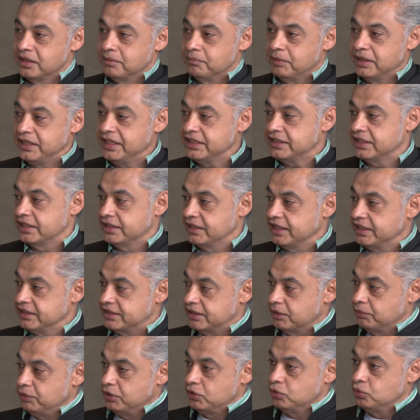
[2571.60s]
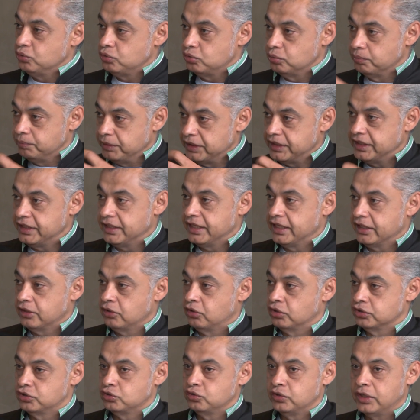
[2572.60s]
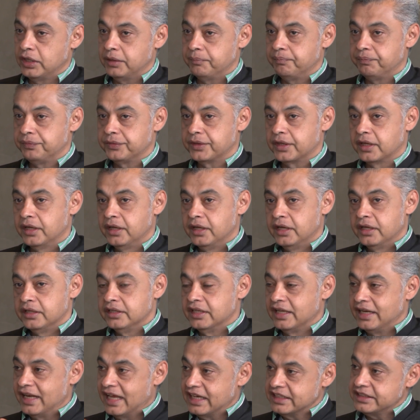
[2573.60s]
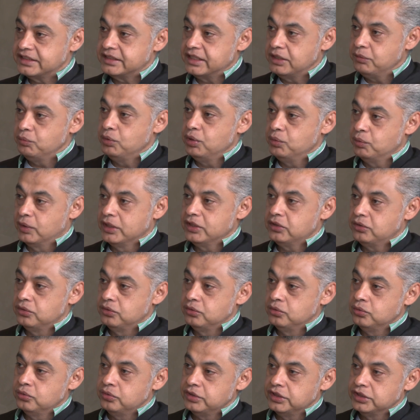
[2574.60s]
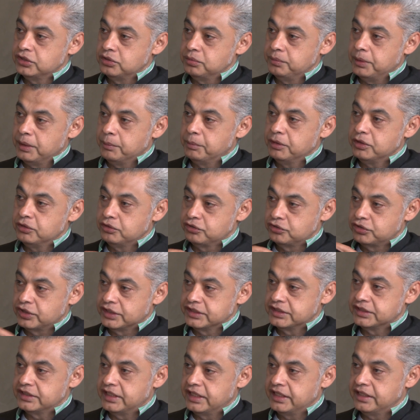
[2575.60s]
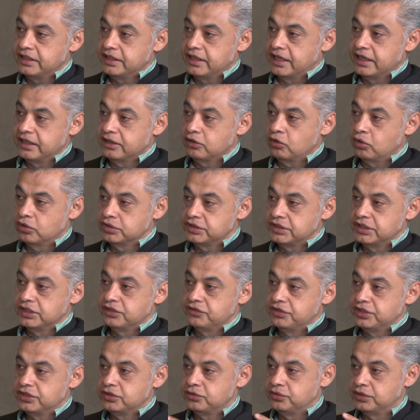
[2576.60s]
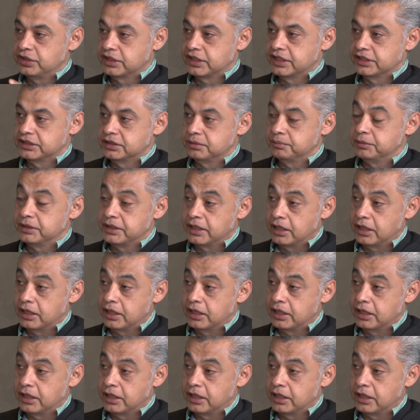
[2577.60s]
But these are things that we do to mitigate costs so that the last thing we want to do is to be able to translate that cost increase to the customer.